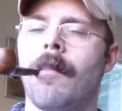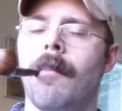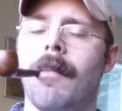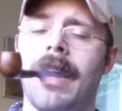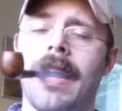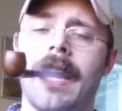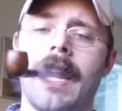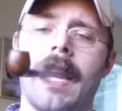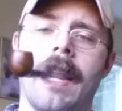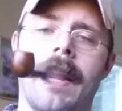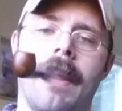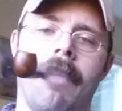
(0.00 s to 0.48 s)

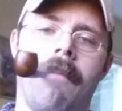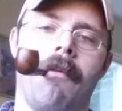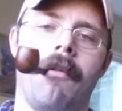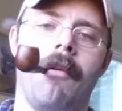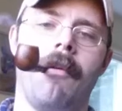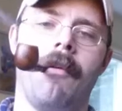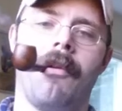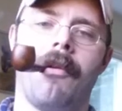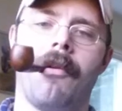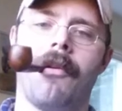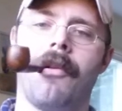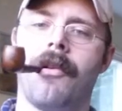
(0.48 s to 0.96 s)
But if
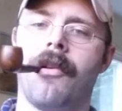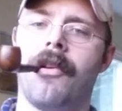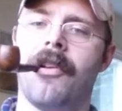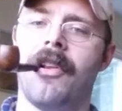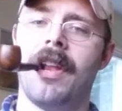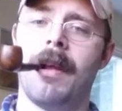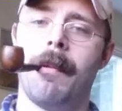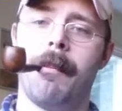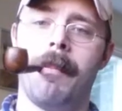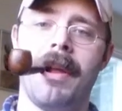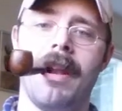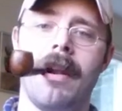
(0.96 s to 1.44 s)
you
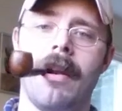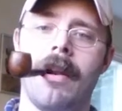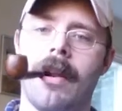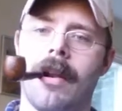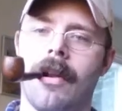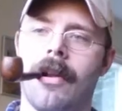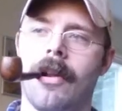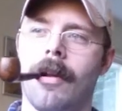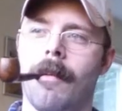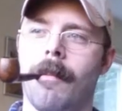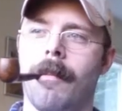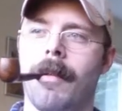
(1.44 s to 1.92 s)
sip it,
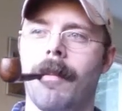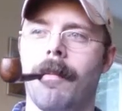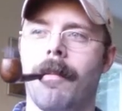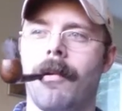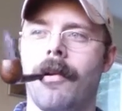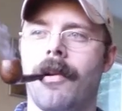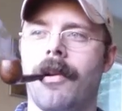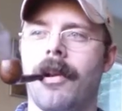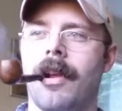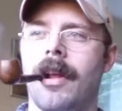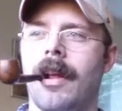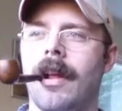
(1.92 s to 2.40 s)
as some
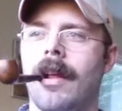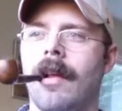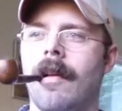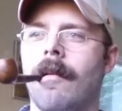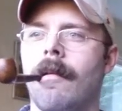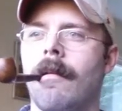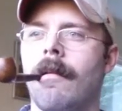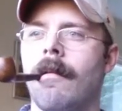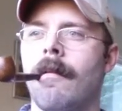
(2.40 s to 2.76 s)
people say,